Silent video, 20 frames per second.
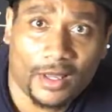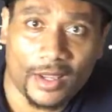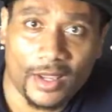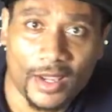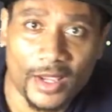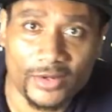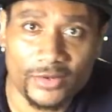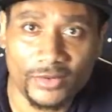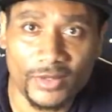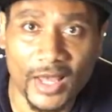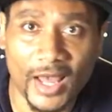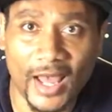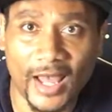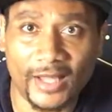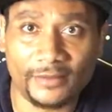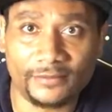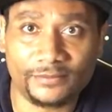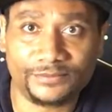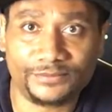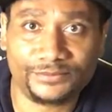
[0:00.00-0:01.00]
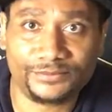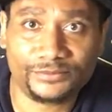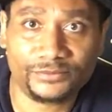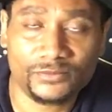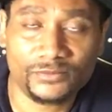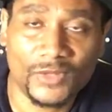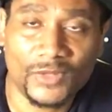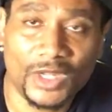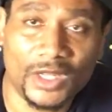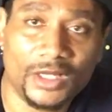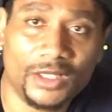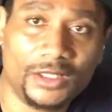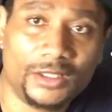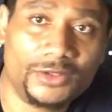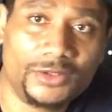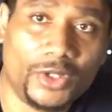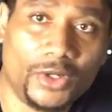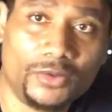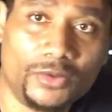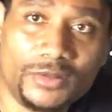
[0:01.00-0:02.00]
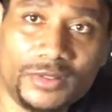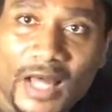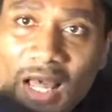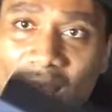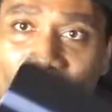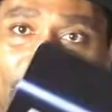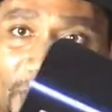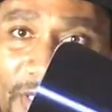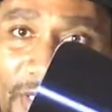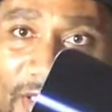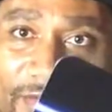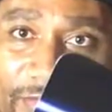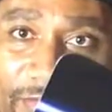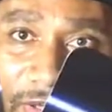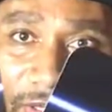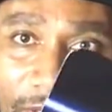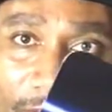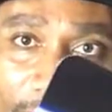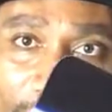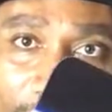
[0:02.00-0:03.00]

and you got don't stop believing.